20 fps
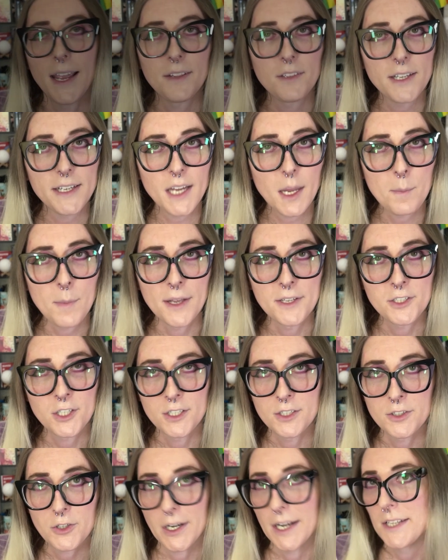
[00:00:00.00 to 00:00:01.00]
like I
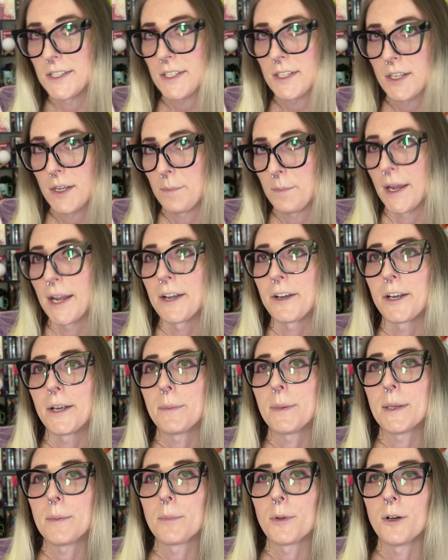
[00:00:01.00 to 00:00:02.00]
mentioned, trans and non-binary
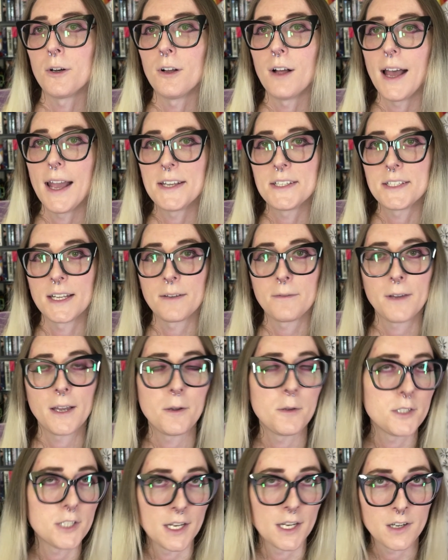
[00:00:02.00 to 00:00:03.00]
people identify
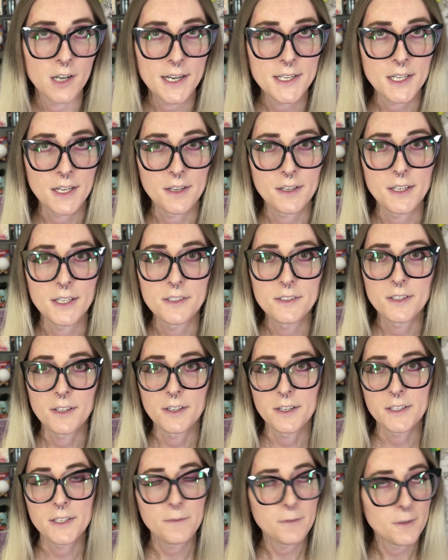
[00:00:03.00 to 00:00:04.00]
with gender identities that
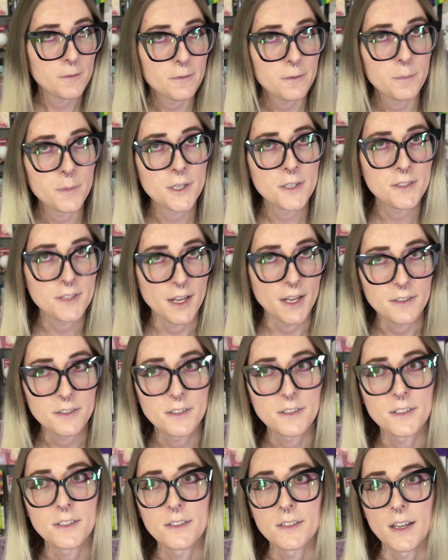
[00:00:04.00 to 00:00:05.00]
are different from their
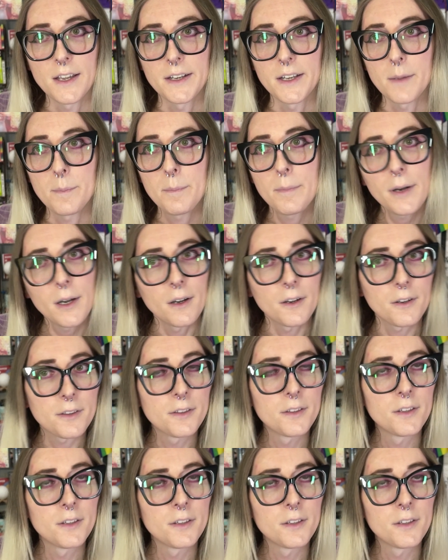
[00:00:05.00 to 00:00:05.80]
sexes assigned at birth.